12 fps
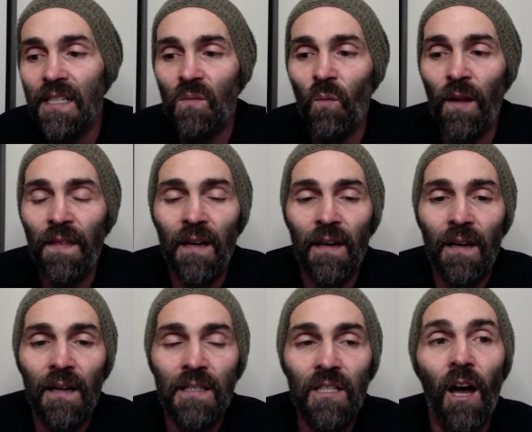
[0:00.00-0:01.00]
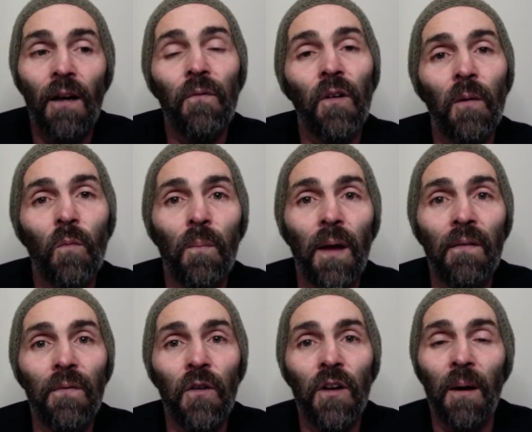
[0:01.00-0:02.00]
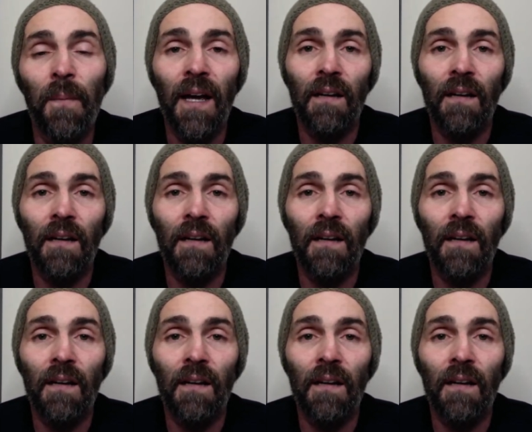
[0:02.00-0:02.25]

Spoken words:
is when the time frame will be for you coming